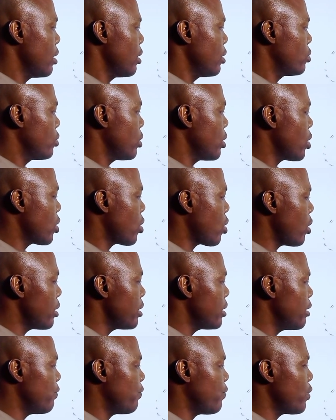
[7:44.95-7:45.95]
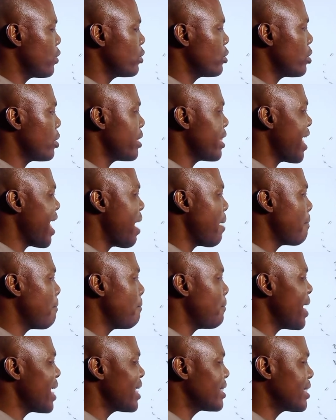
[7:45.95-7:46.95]
So in calling the function,
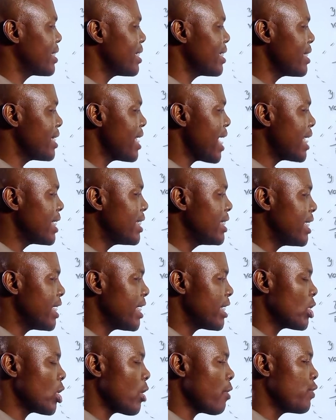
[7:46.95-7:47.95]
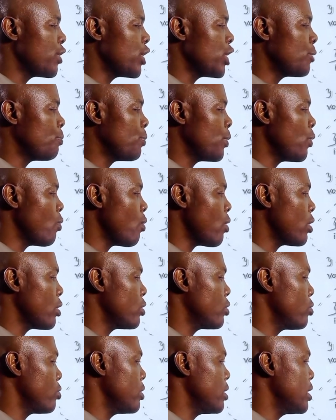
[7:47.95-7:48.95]
I'm passing the address of this
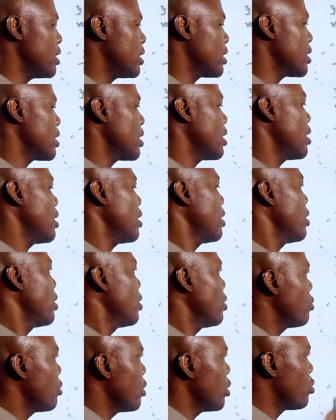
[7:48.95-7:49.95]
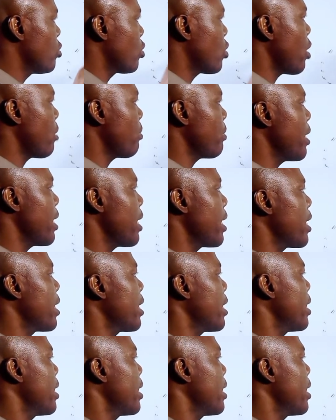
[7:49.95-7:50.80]
P1 to it. So it will come here.